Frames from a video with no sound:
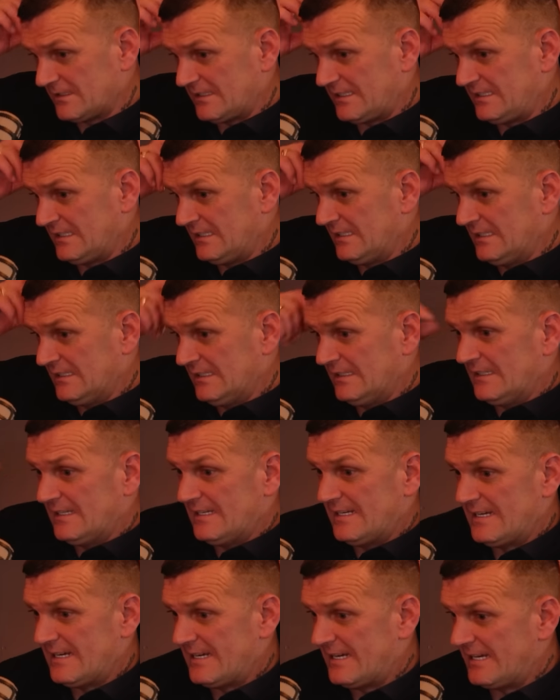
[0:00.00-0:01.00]
like,
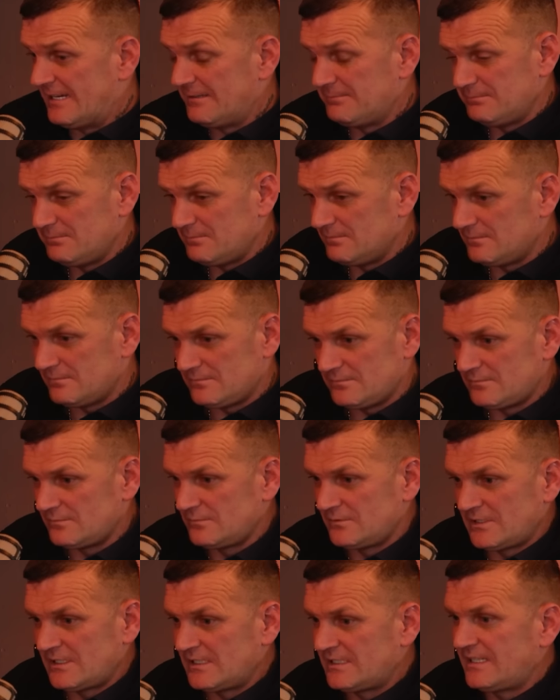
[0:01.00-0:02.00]
um,
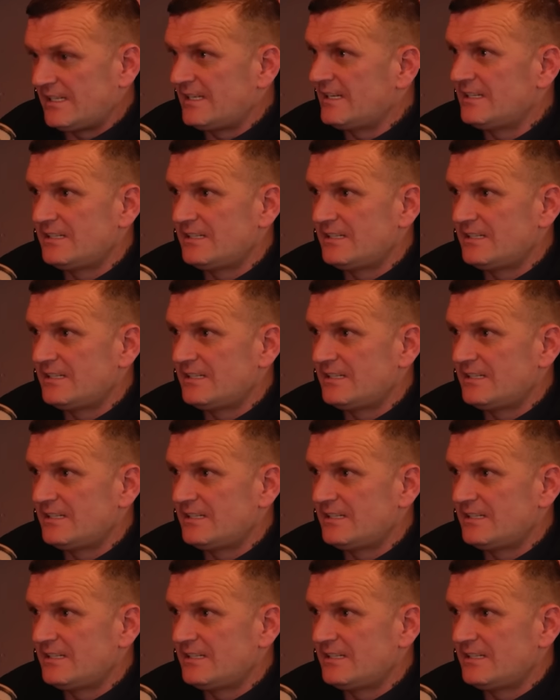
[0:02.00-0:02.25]
at the